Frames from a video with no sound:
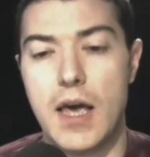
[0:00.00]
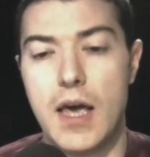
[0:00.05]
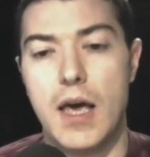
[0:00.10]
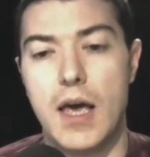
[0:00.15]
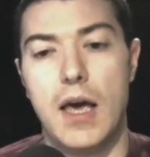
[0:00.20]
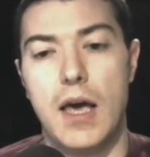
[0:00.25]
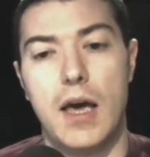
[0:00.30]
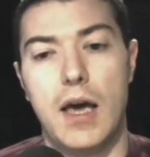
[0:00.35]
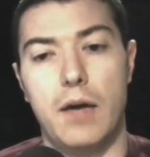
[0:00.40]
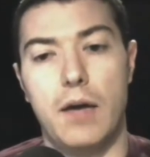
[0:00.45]

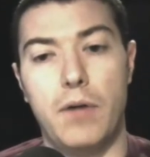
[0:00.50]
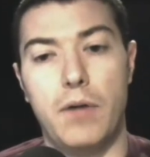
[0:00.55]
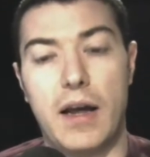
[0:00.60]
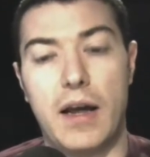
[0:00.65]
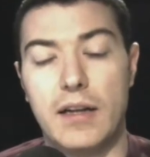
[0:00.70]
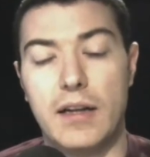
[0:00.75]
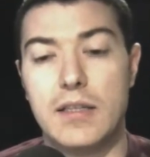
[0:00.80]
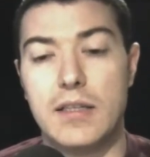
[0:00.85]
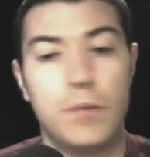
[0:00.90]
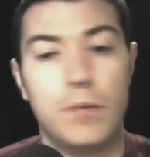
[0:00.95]
In reality,
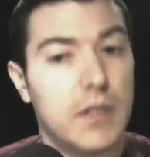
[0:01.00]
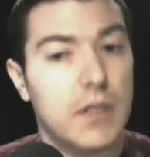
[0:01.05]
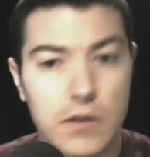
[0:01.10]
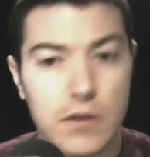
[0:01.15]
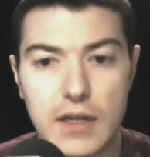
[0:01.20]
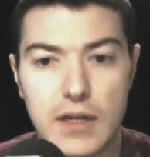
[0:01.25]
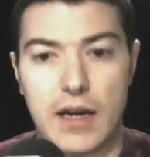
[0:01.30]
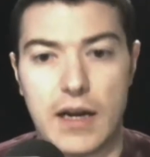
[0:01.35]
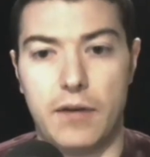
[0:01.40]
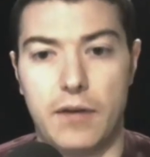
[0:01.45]
we do not
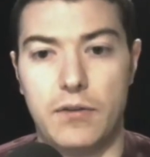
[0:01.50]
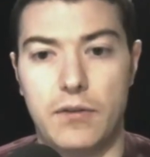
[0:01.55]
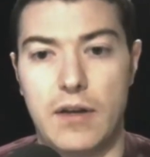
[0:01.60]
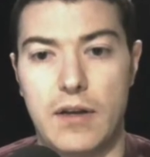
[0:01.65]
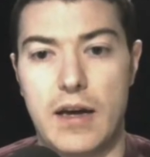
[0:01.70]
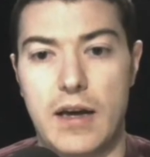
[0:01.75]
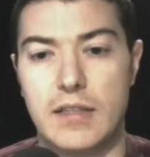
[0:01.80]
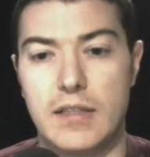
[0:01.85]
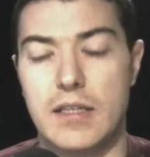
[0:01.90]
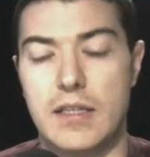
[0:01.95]
have
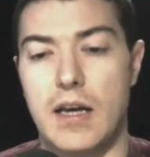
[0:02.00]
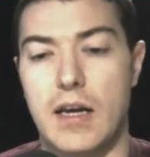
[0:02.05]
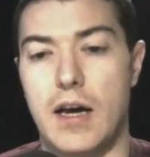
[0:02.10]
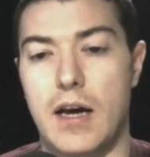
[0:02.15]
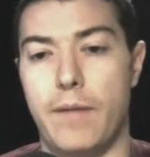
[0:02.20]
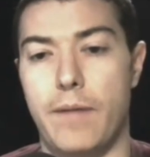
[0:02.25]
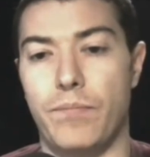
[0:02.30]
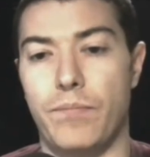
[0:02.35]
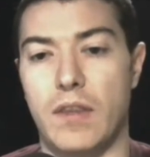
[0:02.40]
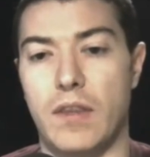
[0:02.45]
that.
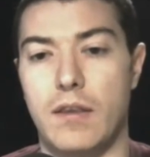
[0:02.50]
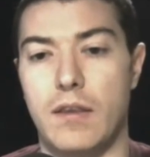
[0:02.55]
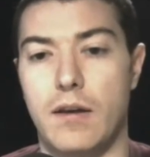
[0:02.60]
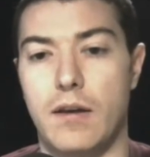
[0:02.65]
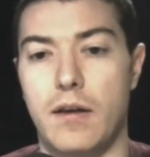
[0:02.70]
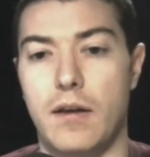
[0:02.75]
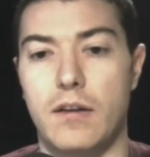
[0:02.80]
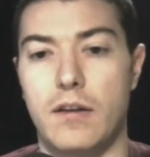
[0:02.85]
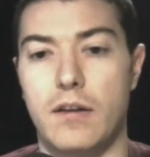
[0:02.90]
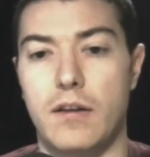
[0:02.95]
The
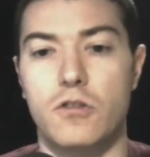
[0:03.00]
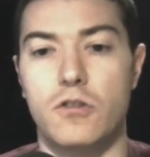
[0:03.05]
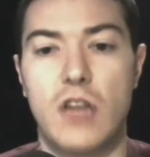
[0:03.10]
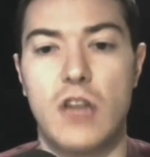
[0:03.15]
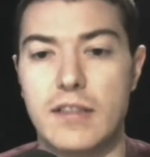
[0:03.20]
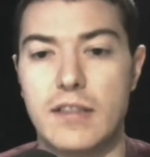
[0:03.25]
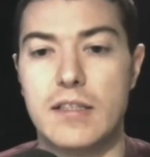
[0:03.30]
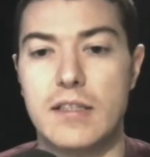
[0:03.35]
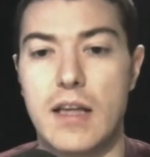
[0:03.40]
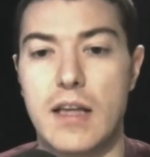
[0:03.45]

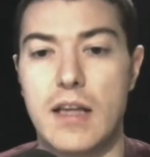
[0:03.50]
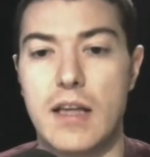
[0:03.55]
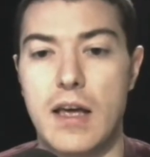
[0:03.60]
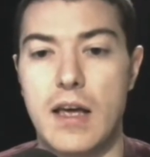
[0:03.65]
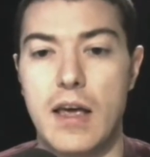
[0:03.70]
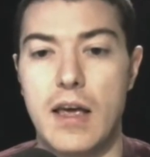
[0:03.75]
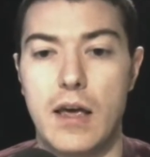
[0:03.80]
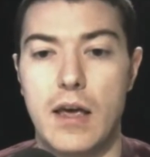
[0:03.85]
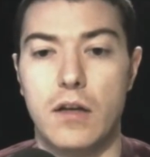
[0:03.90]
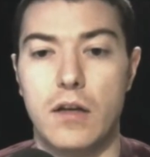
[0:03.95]
Chancellor
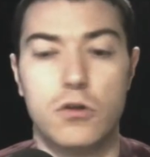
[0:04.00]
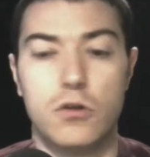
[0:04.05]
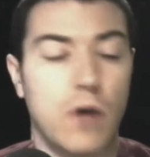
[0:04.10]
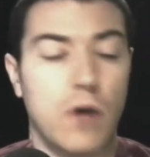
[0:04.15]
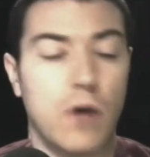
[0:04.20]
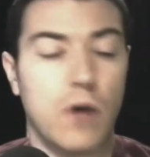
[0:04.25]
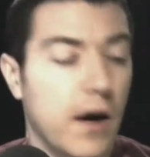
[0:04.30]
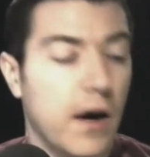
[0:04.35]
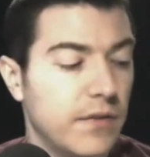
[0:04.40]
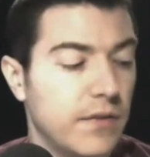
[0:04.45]

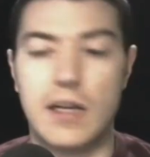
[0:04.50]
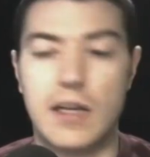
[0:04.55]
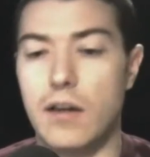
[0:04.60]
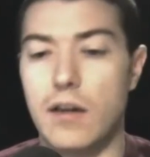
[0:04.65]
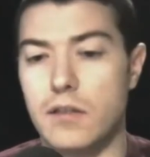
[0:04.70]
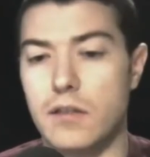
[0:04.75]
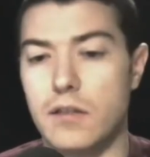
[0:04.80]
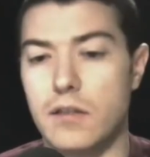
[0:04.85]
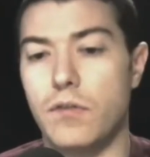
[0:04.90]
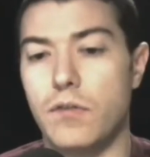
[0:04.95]
drafts a lot
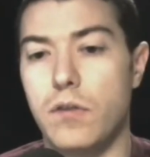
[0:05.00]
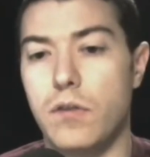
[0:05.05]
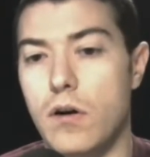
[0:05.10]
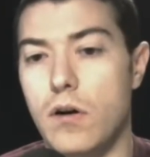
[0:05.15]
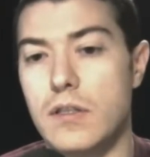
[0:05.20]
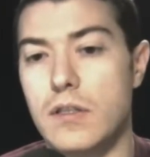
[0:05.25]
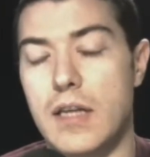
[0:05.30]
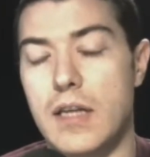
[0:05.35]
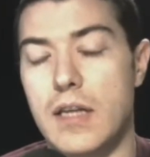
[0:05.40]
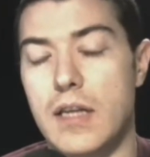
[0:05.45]
of laws,
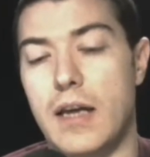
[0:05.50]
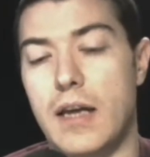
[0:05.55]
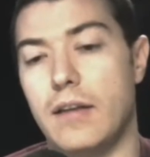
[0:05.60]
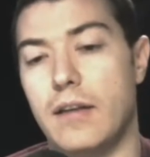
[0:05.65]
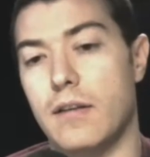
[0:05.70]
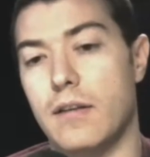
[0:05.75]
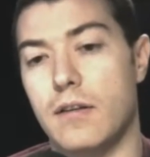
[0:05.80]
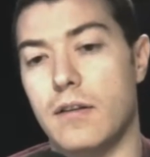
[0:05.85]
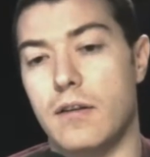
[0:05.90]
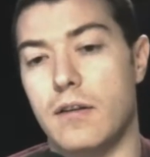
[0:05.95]
and
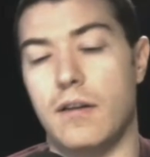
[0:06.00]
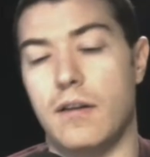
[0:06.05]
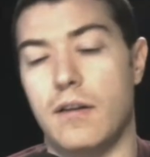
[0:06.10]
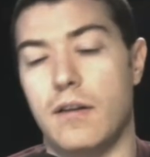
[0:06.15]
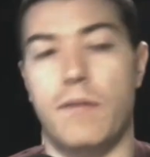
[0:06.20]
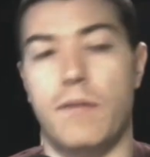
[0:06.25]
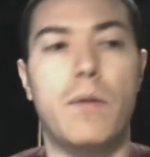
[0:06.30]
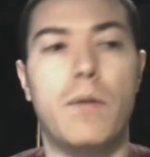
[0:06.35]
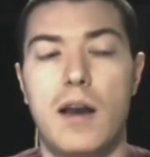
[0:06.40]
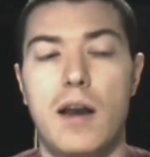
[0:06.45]
the
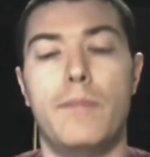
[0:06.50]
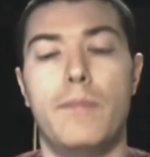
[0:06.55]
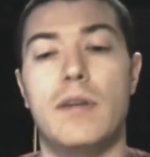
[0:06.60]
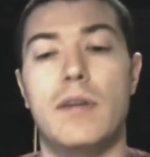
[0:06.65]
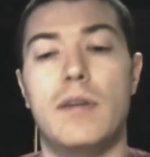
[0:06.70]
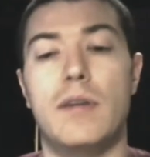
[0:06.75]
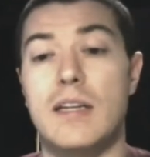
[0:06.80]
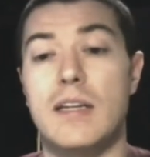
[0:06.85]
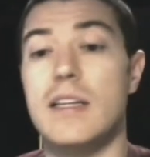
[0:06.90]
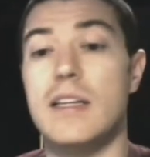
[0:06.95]
Parliament
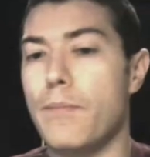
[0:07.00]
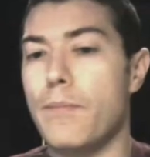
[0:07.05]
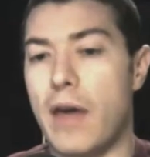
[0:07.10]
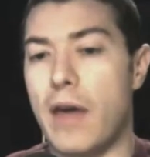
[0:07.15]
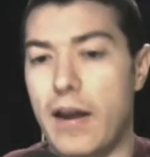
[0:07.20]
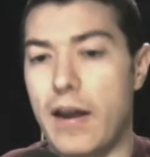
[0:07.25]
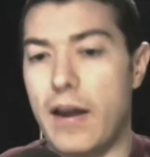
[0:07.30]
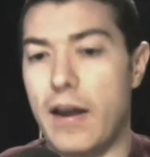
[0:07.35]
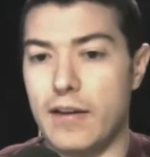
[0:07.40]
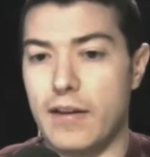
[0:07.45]
is
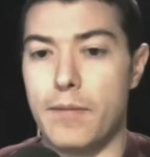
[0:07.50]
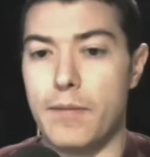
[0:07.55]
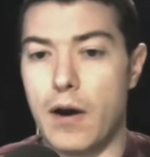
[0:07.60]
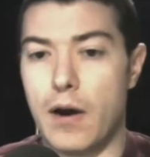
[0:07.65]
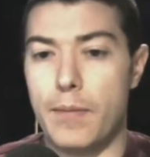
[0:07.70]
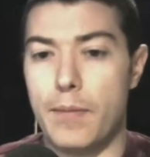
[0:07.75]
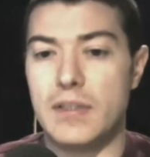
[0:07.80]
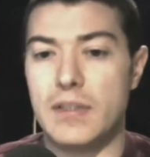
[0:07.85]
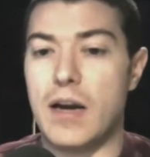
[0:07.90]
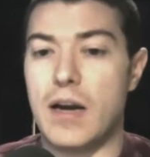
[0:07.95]
dependent. The
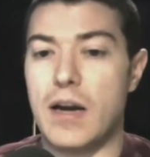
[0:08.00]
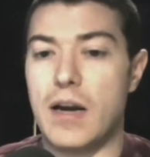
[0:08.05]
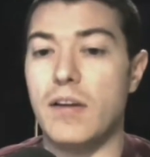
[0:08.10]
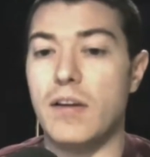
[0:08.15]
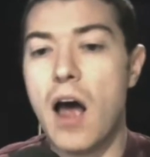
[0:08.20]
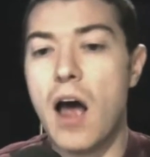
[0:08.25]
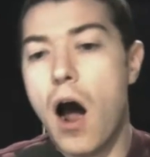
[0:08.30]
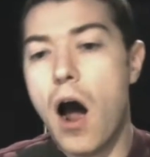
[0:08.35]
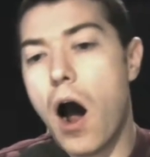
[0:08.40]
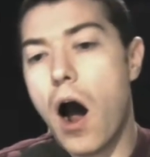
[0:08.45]
parliamentarians
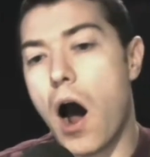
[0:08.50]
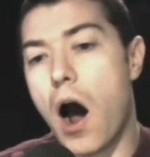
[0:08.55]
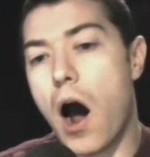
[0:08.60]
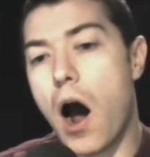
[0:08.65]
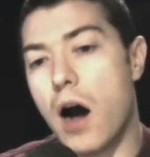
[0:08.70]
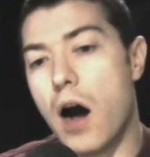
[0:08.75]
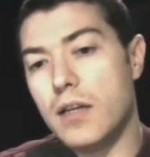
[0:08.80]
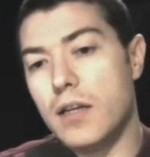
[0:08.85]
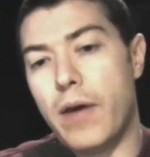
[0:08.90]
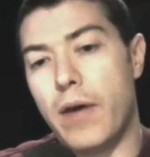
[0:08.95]
are
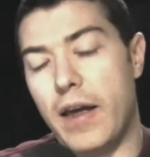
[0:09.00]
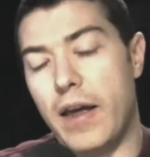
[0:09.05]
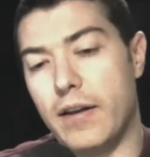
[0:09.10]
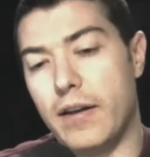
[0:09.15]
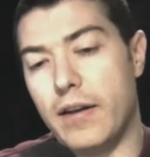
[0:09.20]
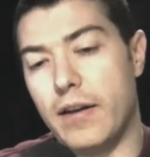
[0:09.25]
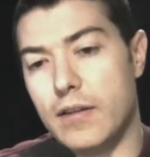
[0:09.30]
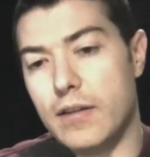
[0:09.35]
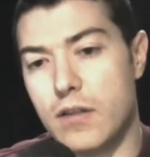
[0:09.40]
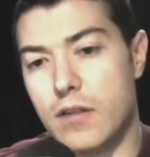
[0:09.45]
dependent
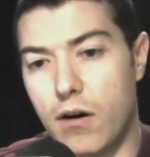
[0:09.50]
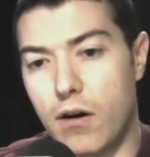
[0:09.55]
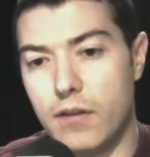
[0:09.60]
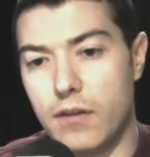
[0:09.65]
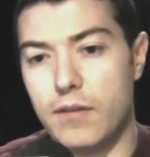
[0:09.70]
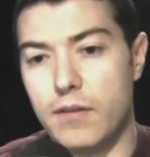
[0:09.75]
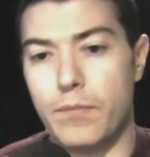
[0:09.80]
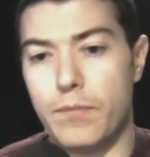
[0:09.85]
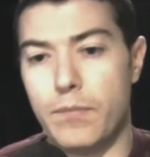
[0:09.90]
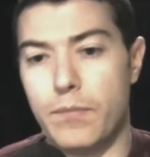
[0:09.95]
on the
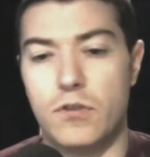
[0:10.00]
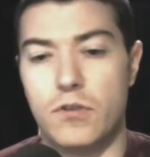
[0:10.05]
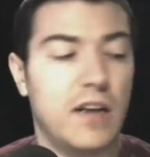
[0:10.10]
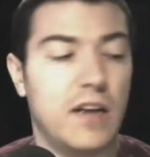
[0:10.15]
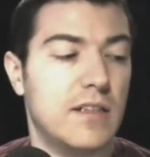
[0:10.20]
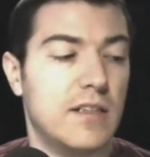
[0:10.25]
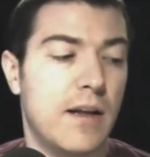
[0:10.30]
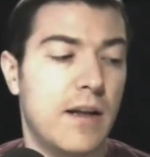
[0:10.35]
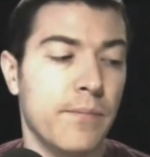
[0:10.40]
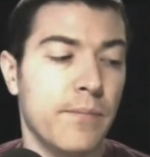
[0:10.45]

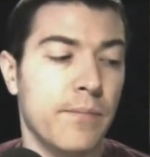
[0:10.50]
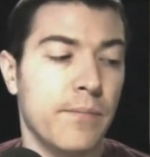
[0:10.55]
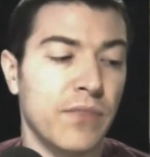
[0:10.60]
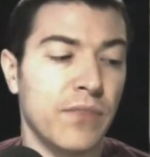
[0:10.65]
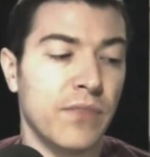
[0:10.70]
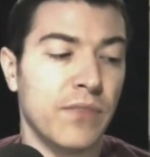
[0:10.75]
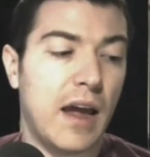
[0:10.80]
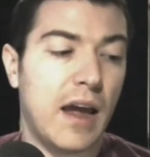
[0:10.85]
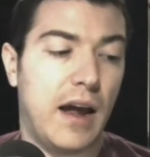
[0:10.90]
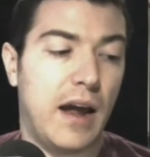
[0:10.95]
Chancellor,
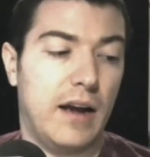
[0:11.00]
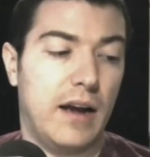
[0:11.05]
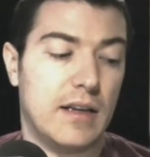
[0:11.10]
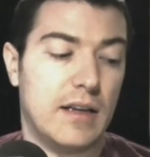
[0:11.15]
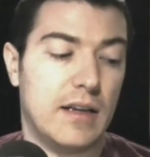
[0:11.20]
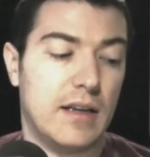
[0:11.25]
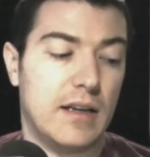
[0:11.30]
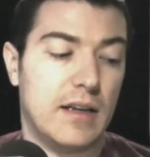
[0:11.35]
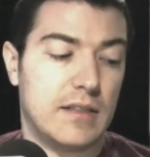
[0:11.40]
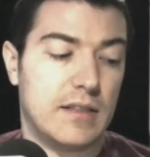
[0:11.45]
and
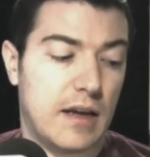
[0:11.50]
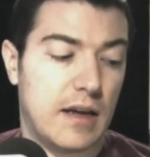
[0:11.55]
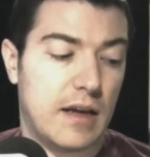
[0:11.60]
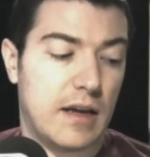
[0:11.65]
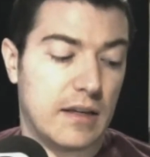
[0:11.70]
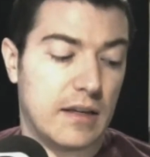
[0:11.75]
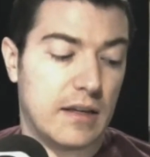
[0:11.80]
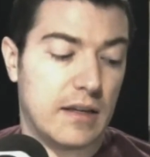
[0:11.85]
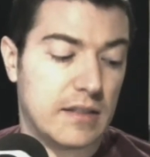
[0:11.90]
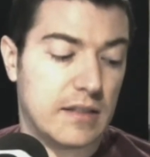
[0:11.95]
as
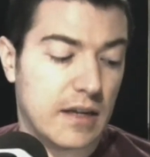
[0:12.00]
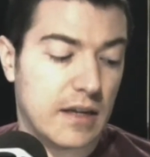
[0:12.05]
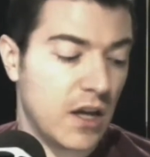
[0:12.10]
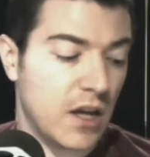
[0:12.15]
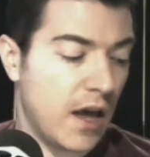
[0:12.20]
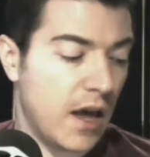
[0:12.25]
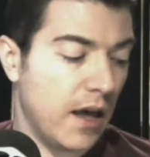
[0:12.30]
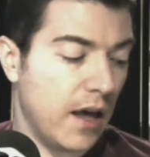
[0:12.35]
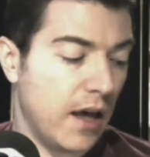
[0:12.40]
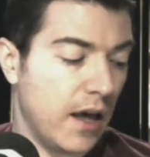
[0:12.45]
such,
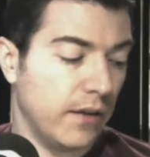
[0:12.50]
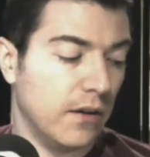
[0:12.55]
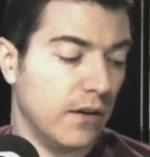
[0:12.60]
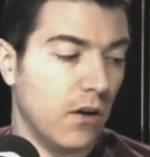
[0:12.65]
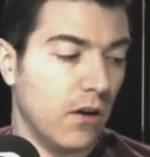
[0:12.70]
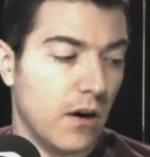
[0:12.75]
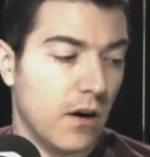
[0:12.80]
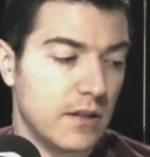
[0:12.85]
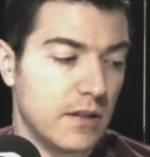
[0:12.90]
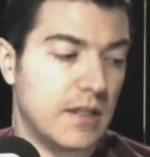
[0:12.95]
the laws
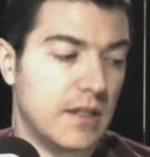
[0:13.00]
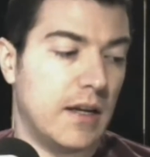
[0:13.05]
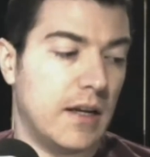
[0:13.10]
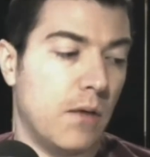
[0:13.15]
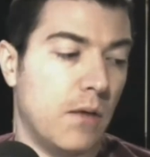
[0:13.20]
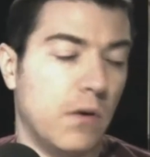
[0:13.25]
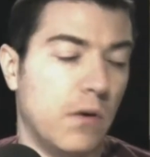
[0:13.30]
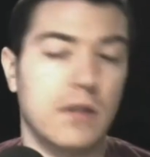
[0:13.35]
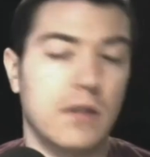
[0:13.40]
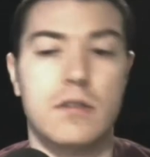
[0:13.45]
that are
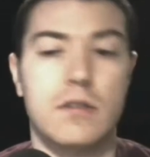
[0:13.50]
once